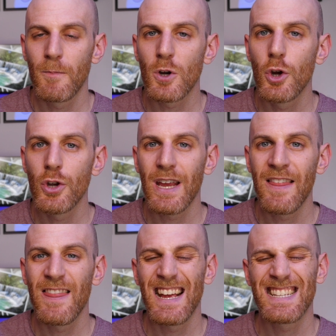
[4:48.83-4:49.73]
good
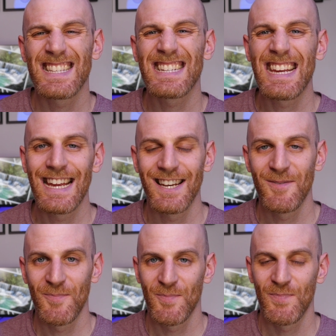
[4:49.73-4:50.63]
in their skin.
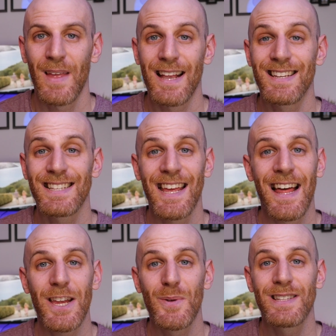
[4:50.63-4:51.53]
And to say
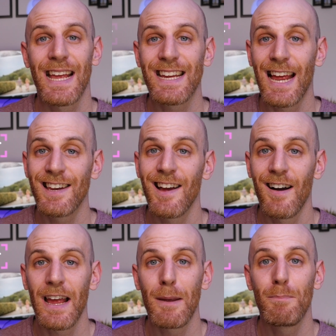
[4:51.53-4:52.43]
that, you would say
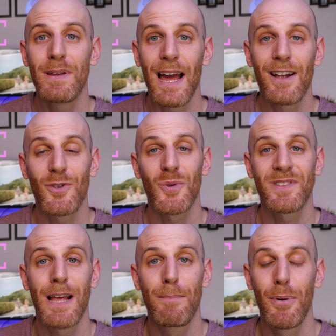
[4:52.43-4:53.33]
quelqu'un est bien dans
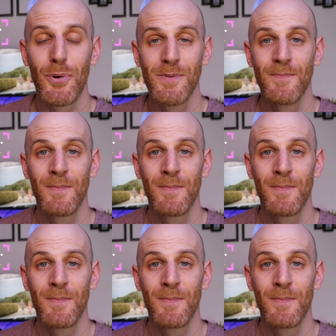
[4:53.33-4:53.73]
sa peau.